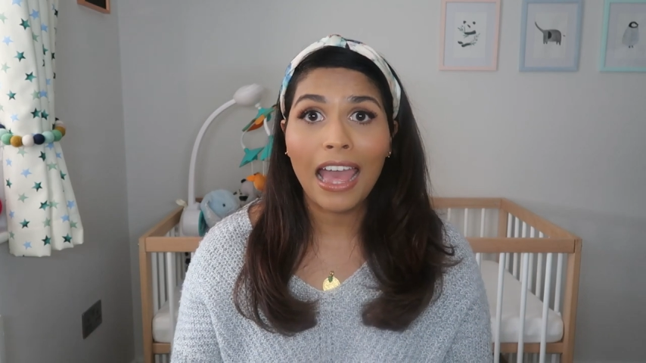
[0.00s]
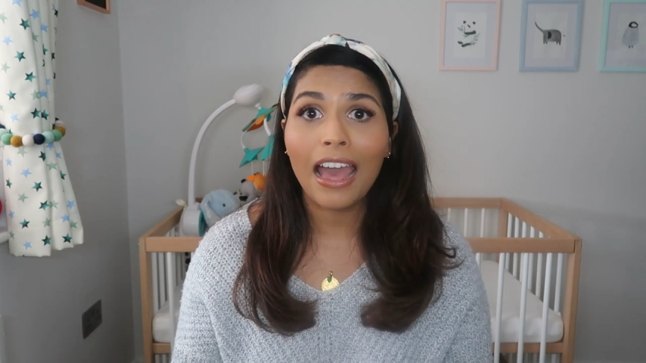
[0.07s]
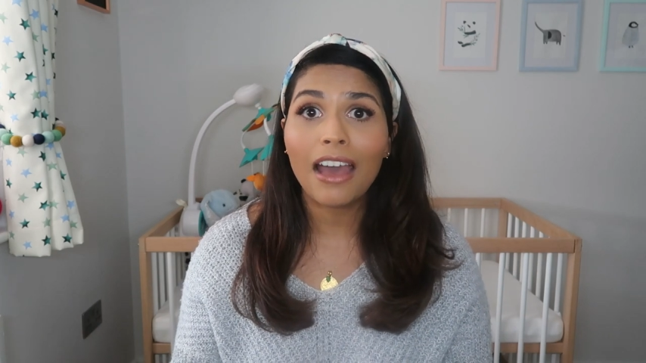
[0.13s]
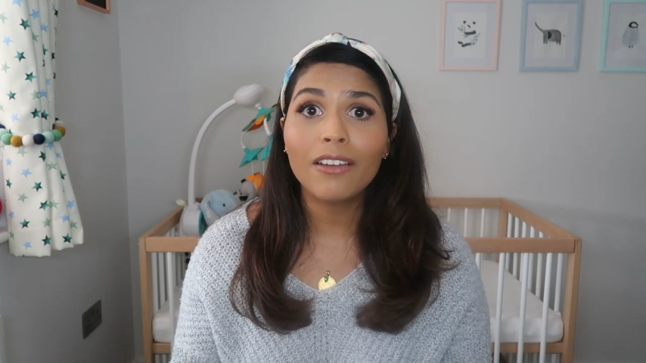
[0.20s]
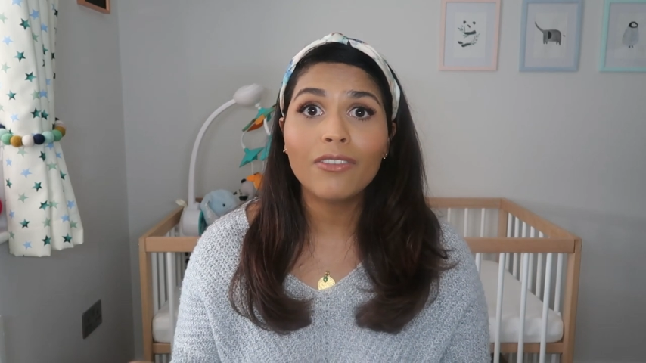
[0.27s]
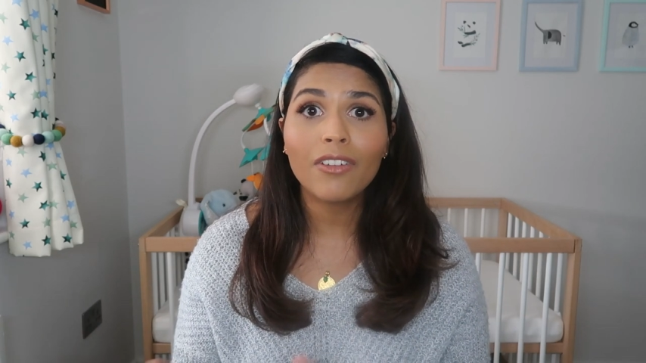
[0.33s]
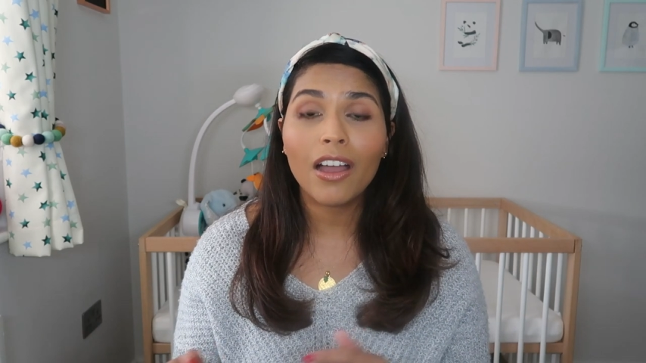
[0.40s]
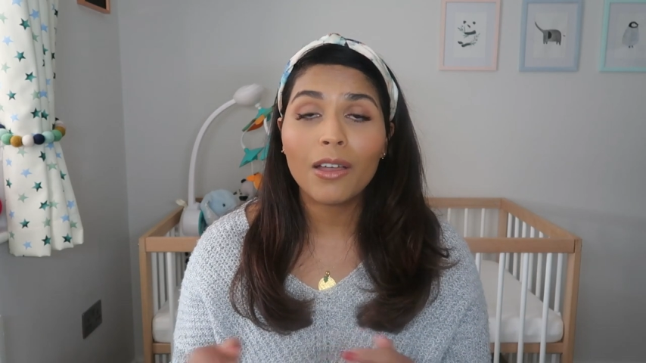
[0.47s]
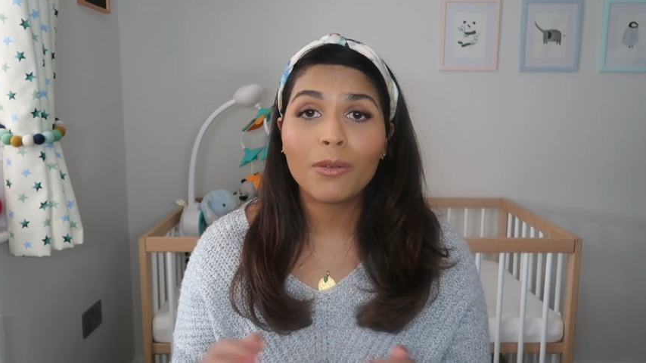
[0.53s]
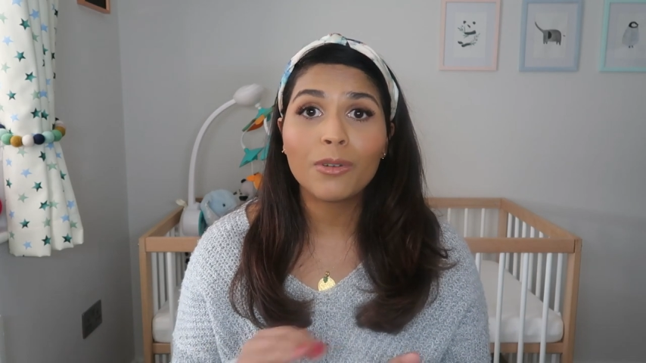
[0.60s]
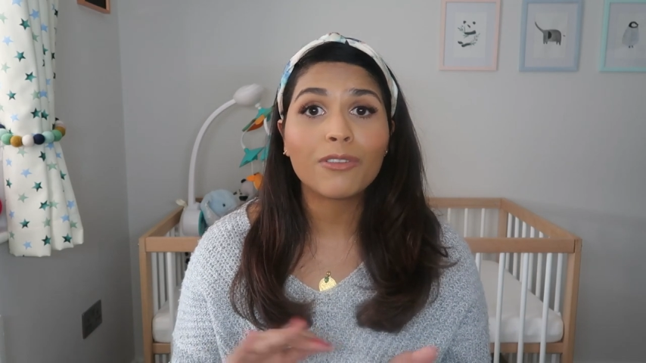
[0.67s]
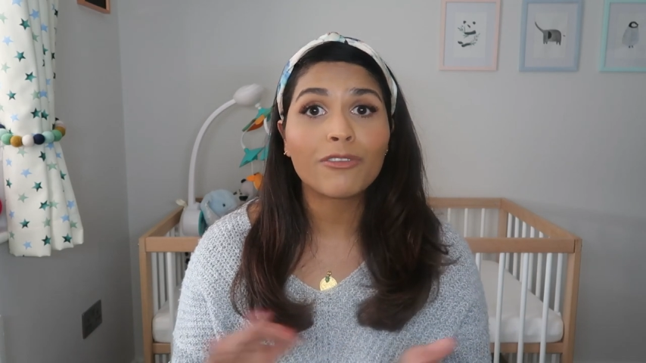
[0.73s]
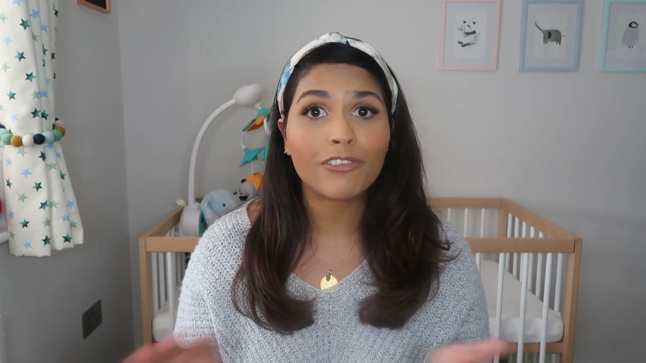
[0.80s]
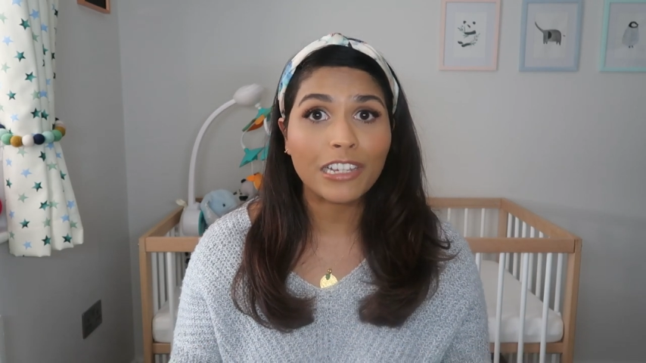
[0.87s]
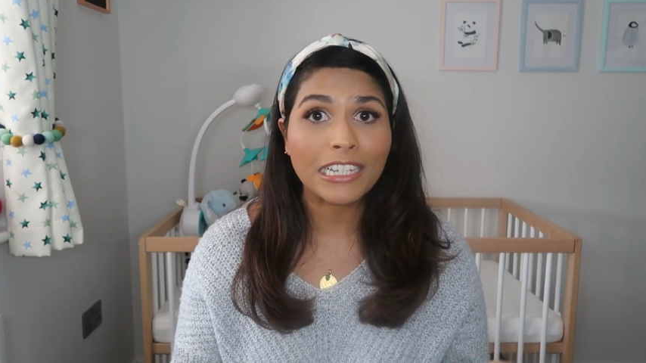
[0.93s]
have, I
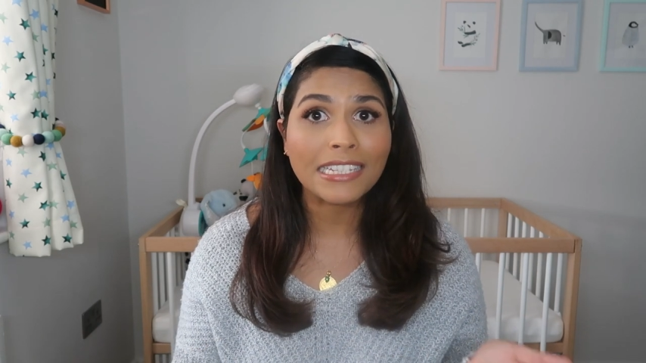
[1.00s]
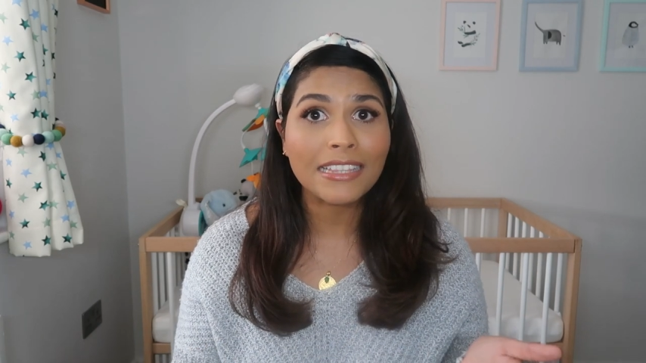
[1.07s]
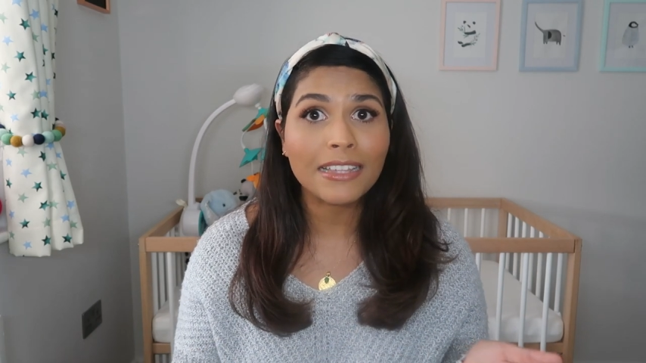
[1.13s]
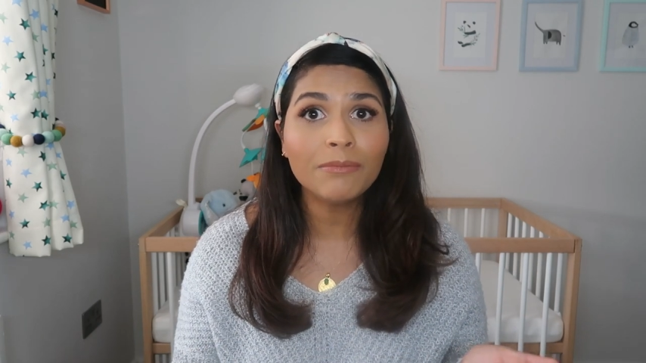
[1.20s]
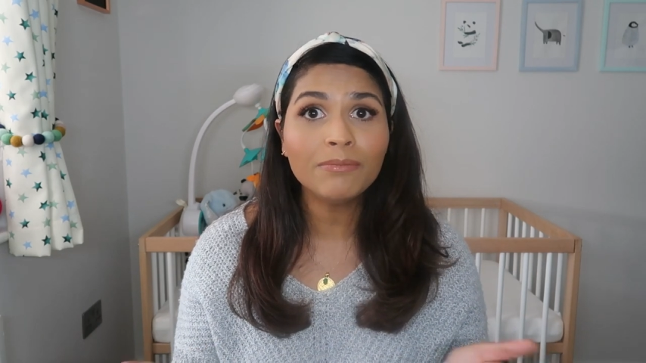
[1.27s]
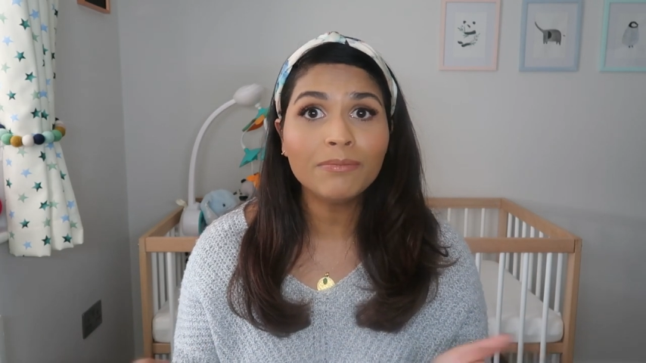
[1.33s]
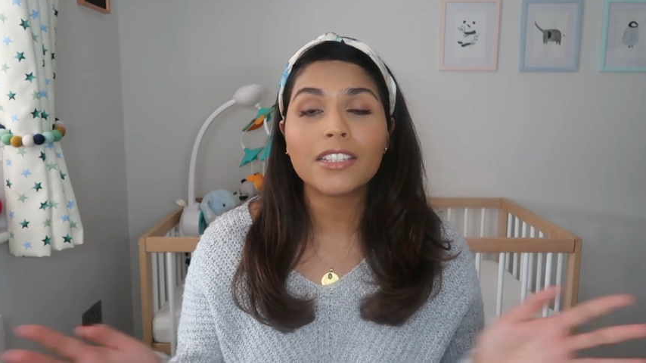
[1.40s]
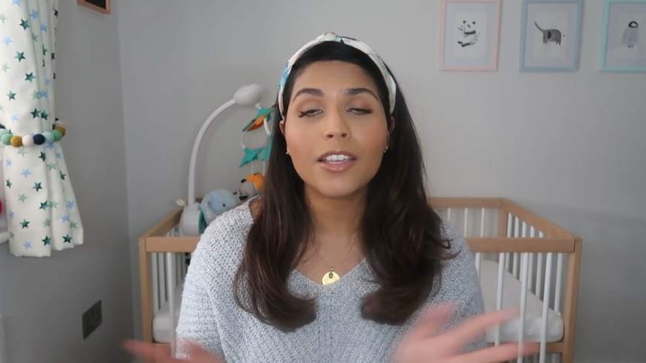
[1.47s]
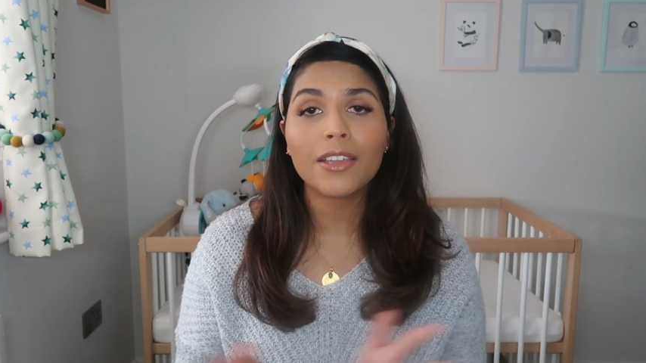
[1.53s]
will freeze them.